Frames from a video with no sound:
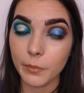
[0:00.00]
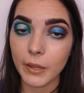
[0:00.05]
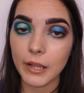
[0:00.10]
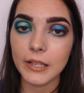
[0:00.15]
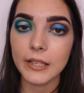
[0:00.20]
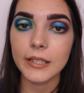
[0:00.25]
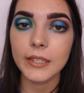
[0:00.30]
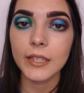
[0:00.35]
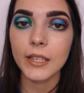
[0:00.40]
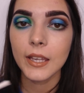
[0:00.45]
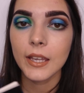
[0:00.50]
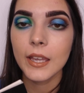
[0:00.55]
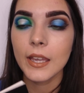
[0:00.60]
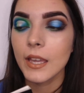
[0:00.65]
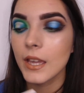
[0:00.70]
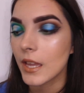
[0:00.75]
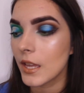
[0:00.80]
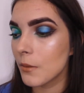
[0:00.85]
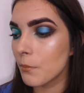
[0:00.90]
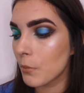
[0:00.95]
palette,
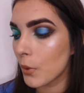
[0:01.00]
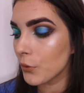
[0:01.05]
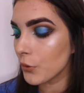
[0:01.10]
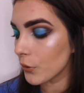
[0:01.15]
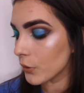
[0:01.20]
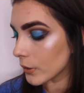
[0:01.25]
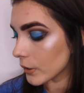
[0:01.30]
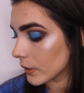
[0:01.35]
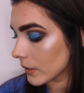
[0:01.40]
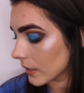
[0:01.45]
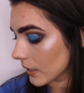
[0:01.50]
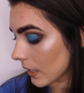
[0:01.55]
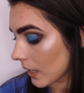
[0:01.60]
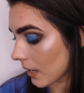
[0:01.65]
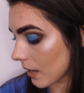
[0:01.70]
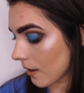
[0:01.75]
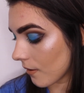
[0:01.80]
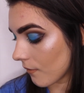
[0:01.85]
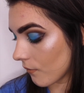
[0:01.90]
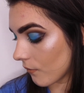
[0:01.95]
and both of those
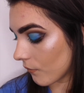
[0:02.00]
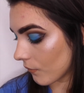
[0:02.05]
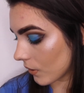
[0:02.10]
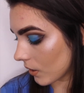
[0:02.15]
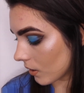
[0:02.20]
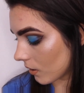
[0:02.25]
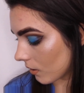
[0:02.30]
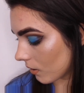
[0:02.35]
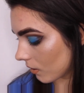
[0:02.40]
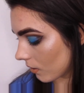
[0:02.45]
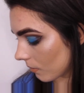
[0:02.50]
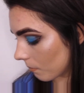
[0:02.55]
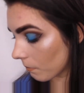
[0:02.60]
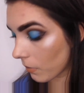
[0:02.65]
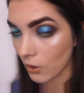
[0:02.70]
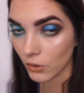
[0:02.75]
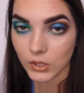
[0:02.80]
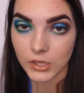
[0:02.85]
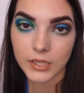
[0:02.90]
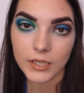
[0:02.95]
have
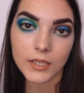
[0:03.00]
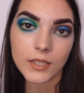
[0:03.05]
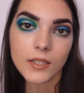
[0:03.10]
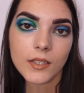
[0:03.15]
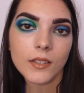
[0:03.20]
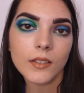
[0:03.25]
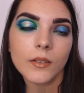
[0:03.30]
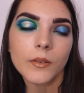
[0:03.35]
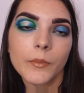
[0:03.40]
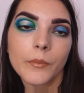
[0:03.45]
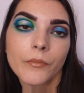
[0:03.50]
boxes.